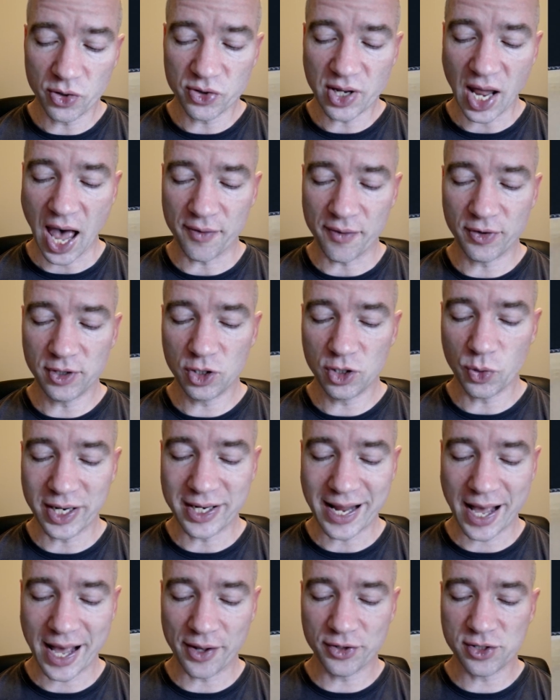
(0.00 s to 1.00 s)
tavern, you
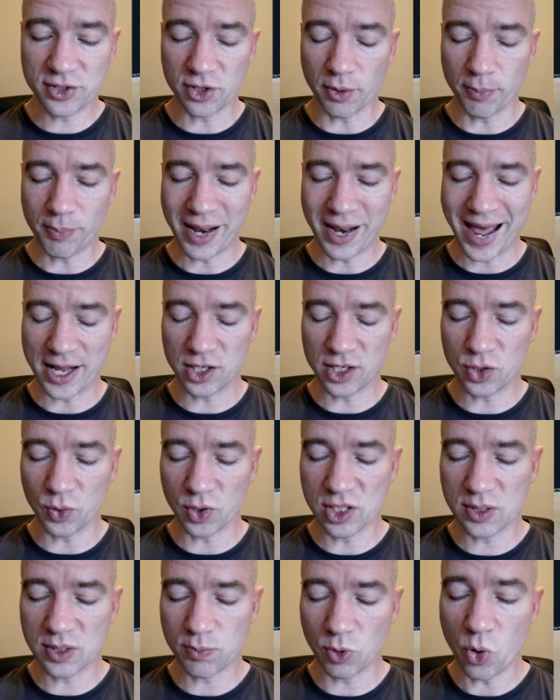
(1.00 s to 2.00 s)
announced your plan to
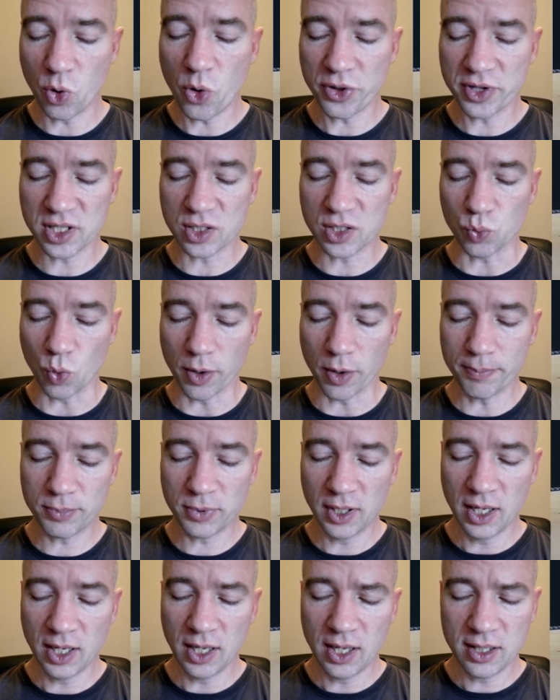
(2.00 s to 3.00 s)
explore the swamp,
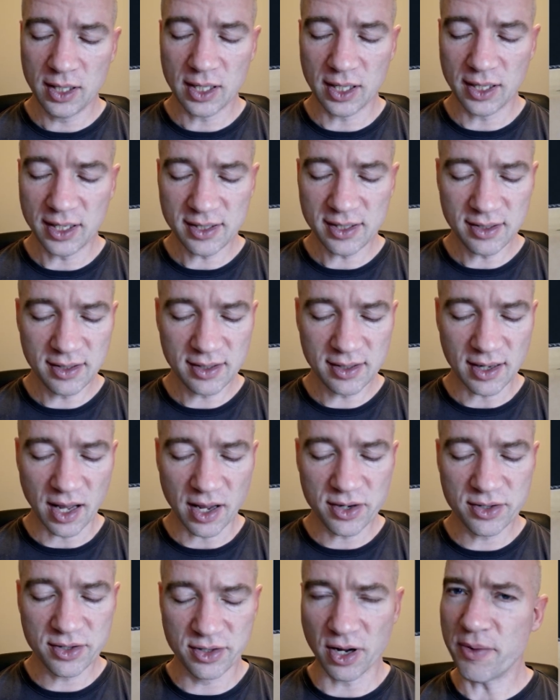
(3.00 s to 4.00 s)
the listeners
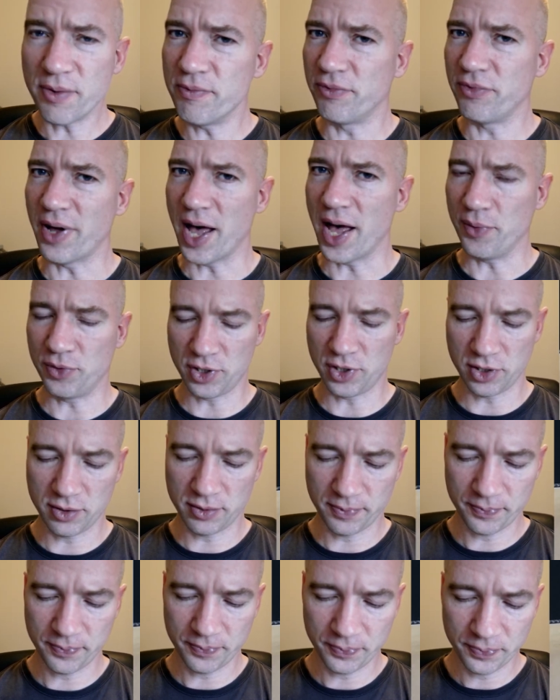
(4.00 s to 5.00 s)
are dumbfounded.
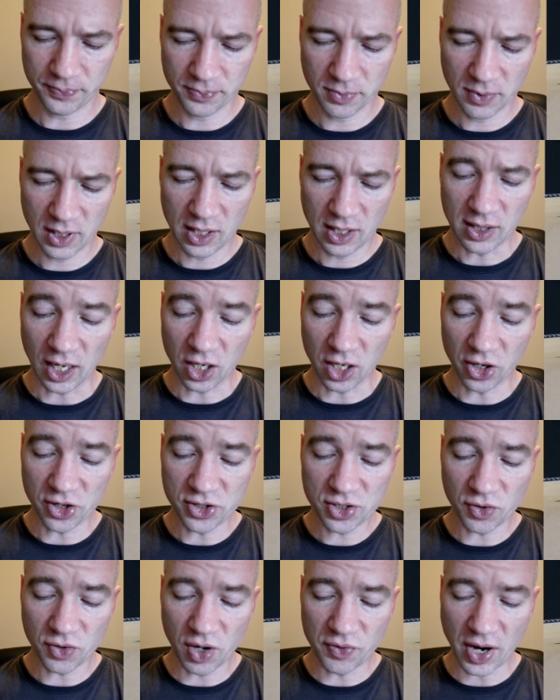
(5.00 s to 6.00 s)
They
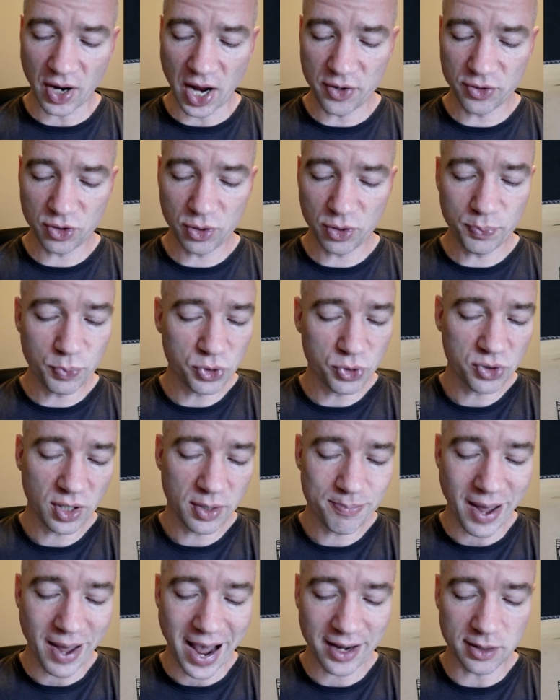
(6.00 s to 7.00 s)
cluster around you,
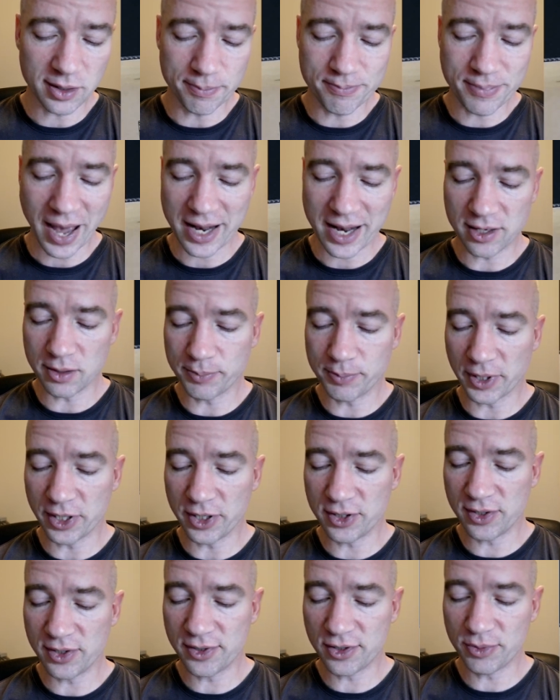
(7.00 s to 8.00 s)
pushing back the battered
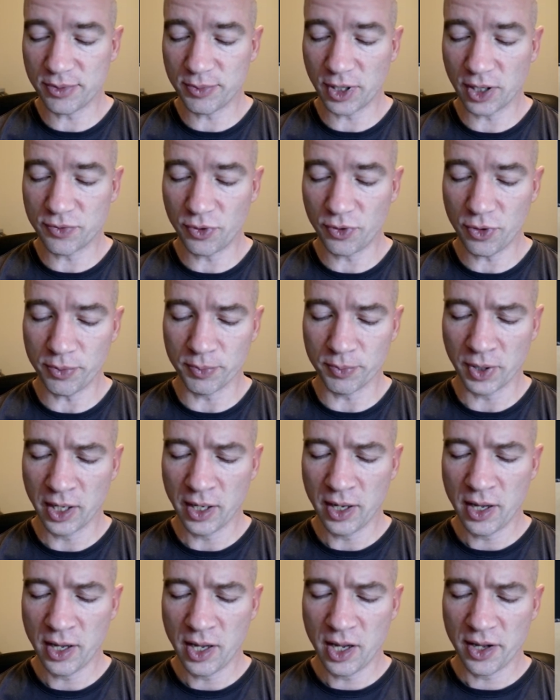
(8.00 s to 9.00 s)
benches to make room.
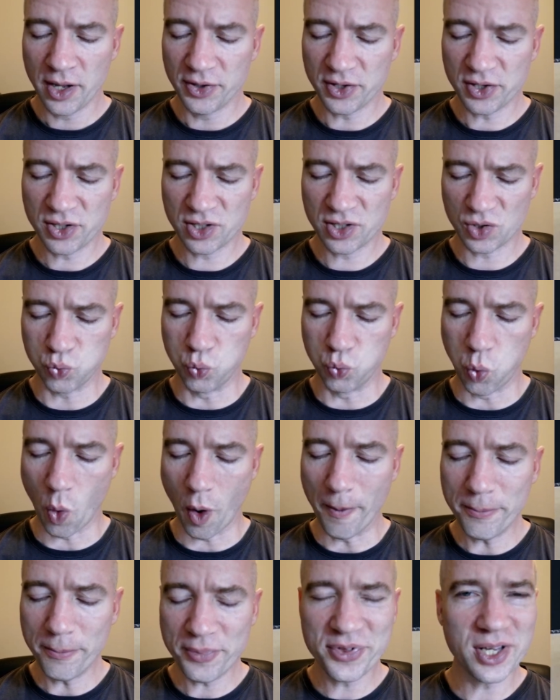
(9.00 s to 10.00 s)
The
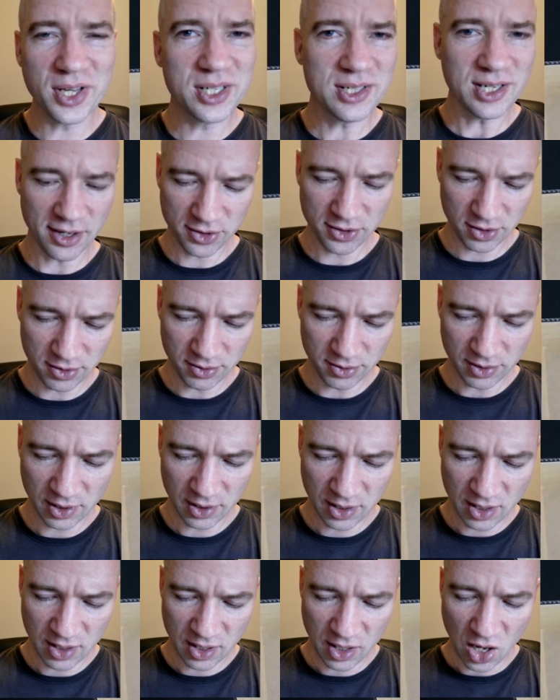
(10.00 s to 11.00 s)
swamp, they tell you,
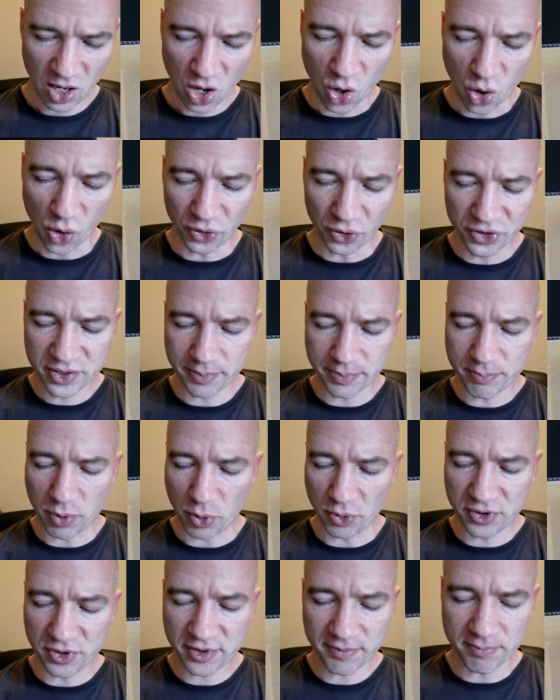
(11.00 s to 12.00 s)
holds the
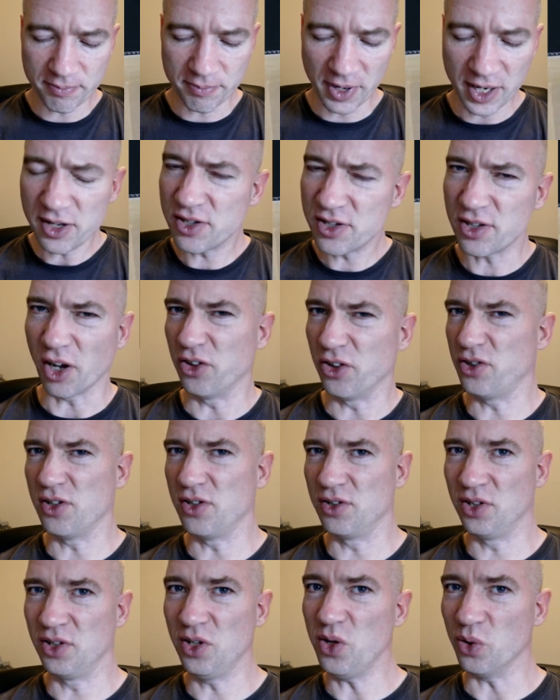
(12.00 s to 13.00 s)
bones of many such
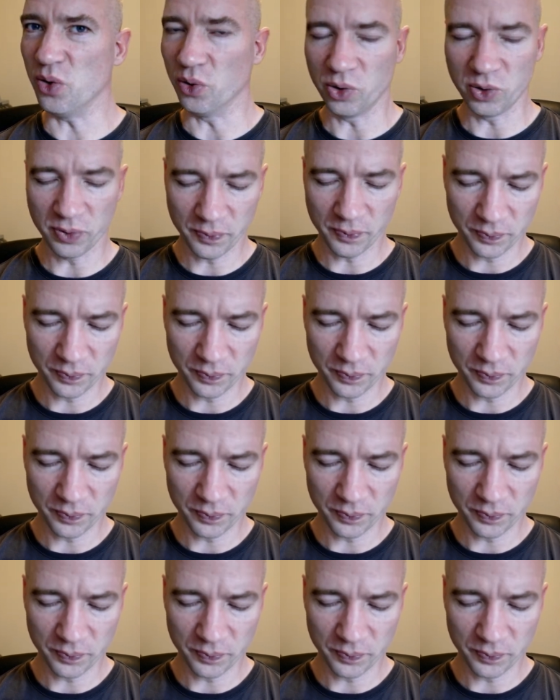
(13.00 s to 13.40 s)
as you.